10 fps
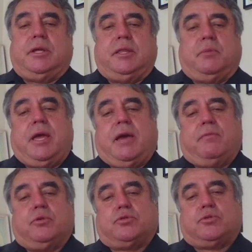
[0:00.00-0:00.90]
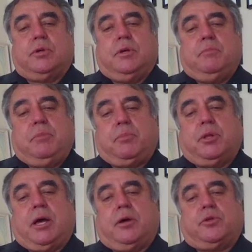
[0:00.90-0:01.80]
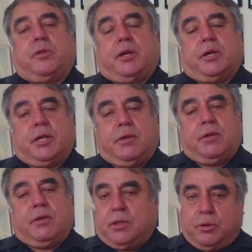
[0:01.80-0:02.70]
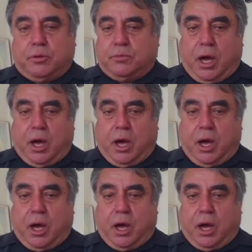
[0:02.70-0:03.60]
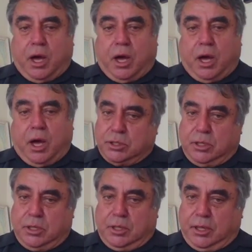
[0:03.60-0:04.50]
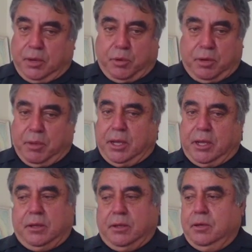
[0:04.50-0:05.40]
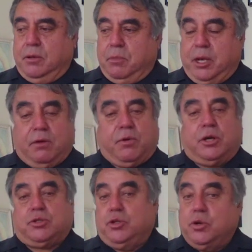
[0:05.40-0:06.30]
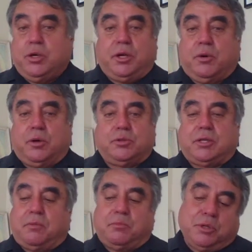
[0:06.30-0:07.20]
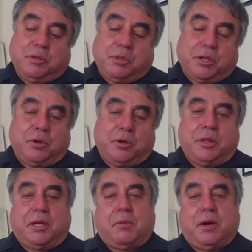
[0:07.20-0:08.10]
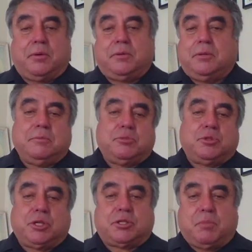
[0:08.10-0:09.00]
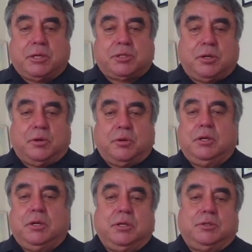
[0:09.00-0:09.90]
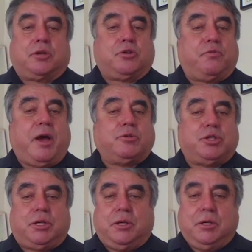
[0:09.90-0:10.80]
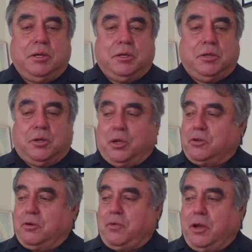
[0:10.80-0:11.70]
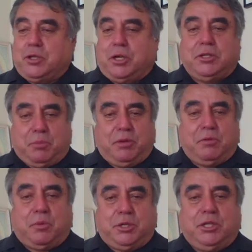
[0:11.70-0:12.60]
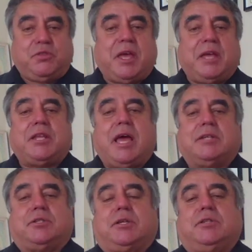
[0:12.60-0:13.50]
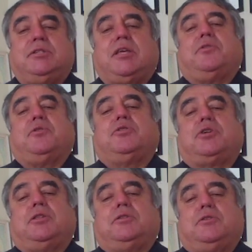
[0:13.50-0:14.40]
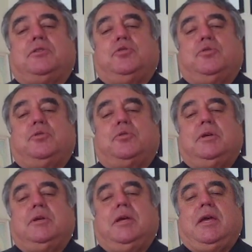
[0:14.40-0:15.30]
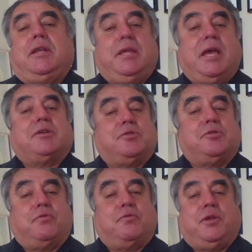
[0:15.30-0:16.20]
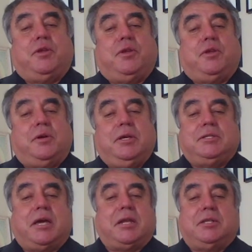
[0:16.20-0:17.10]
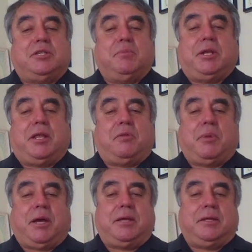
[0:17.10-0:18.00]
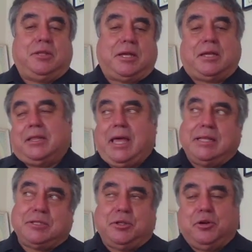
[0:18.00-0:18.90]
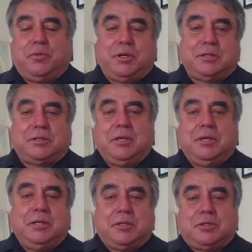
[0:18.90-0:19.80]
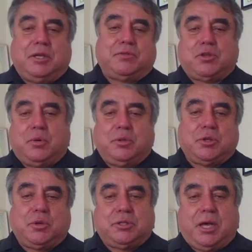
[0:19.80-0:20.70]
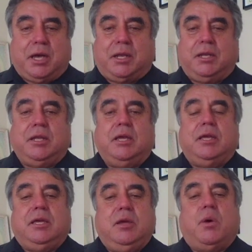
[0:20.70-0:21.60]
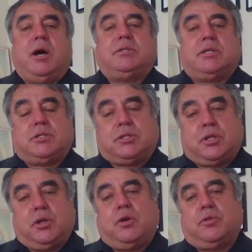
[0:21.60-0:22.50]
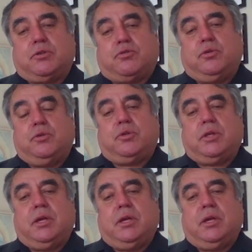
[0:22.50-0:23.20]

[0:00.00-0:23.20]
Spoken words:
And then we have those people out there that are giving the real honest messages, like many of our new heroes that really we didn't know anything about 6 months ago, Dr. Fauci. Dr. Fauci, he's unbelievable. He's fantastic because he's out there telling the truth, and he has no fear. He's not intimidated by glancing over to see if so-and-so is nodding. He wants us to know the truth,